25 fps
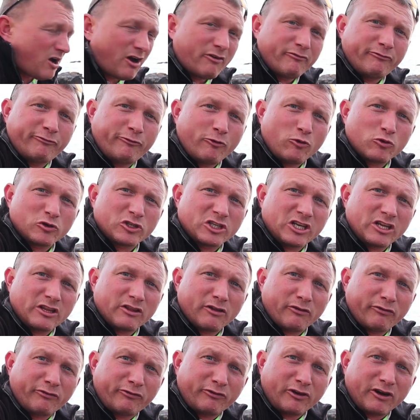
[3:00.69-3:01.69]
Unfortunately
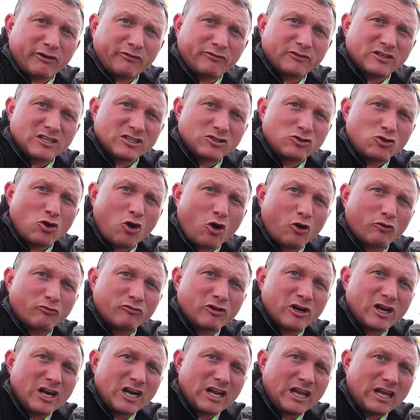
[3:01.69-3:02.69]
the thrift is not
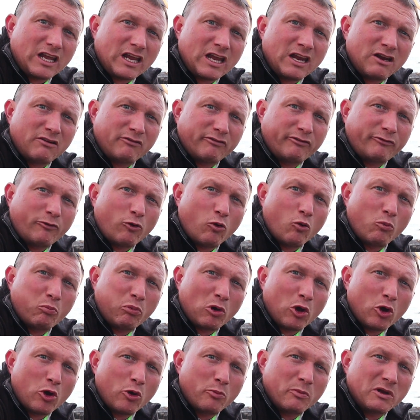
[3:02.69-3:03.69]
really in full
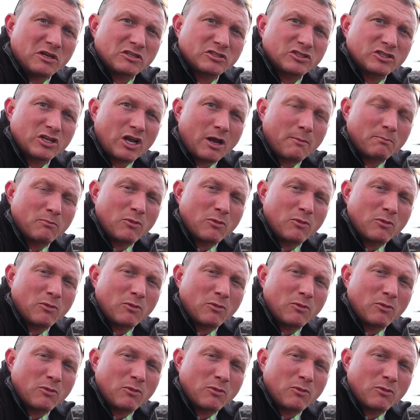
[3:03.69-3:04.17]
bloom, it's